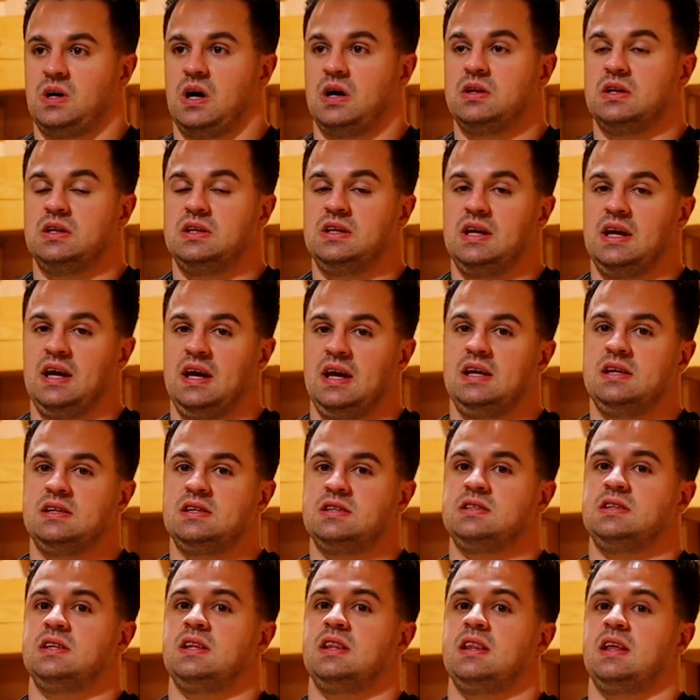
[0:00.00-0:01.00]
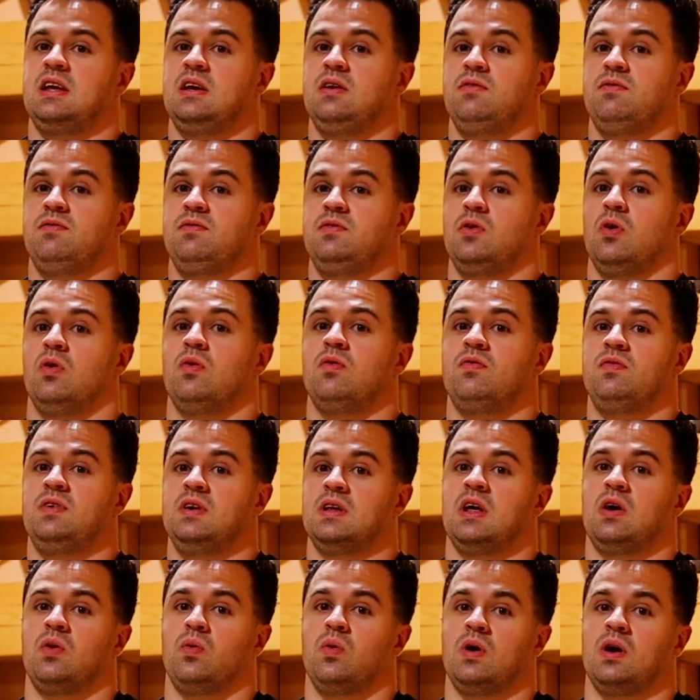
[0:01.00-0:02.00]
On the days that you don't
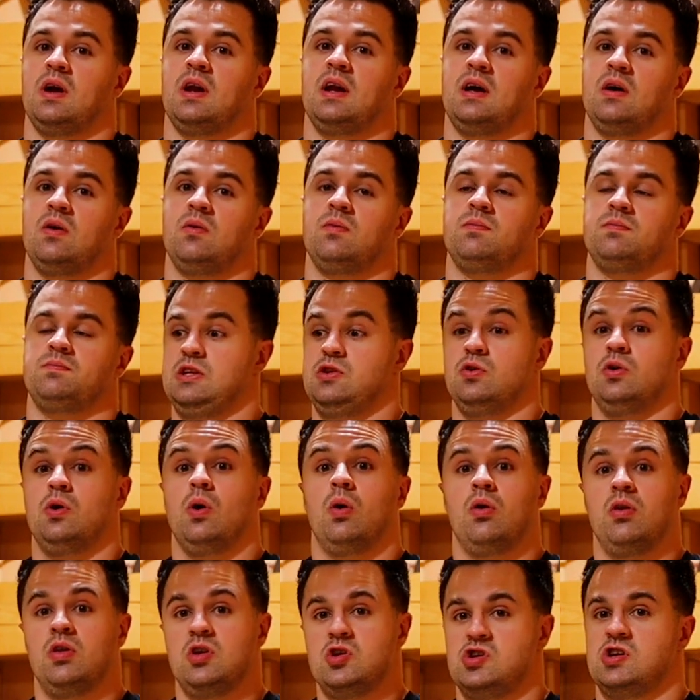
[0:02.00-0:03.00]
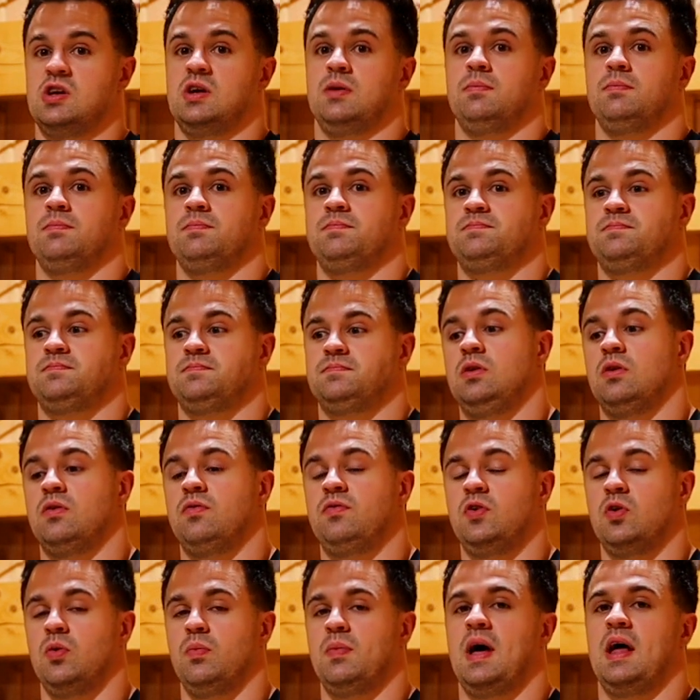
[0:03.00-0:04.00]
feel like working out and you go to the gym, you'll
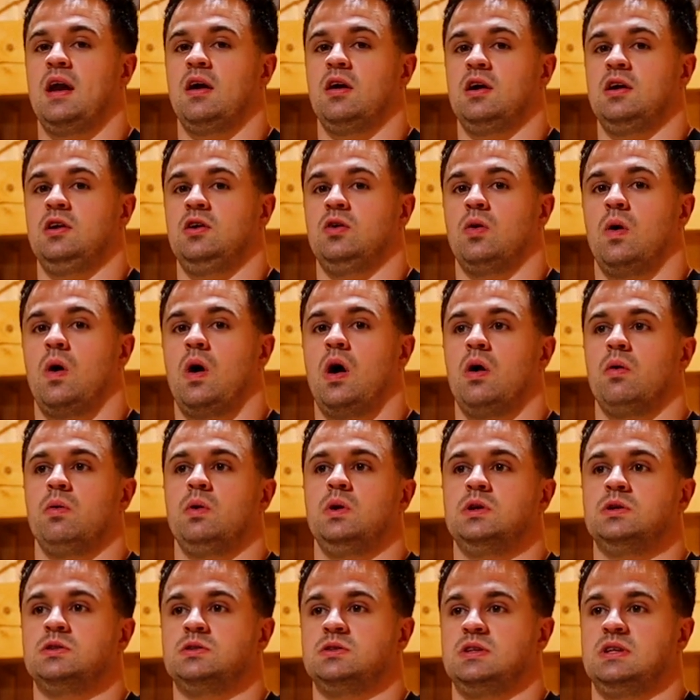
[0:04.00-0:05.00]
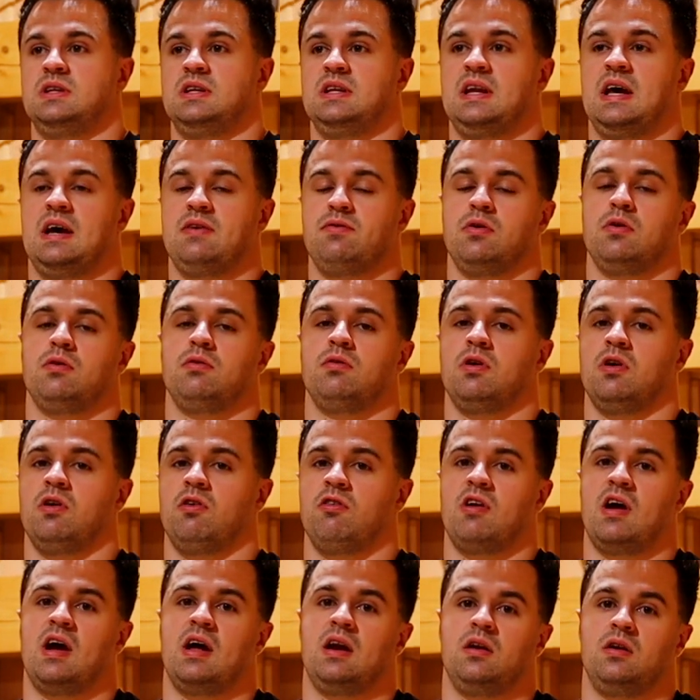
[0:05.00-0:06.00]
feel better, and you'll always never
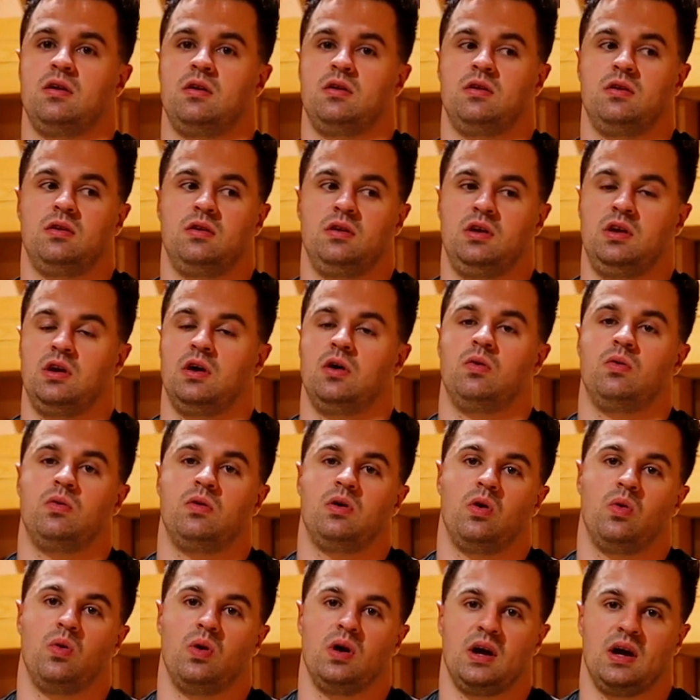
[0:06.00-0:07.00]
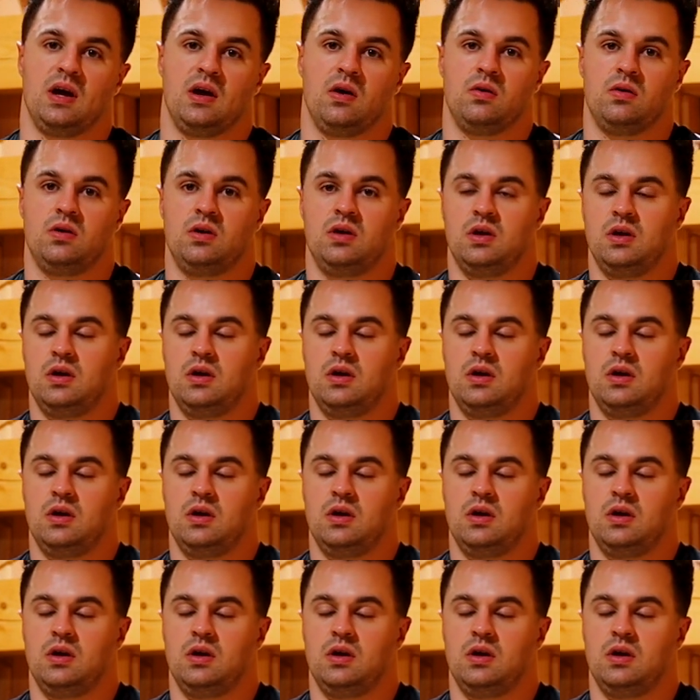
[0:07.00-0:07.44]
regret, you know, a workout.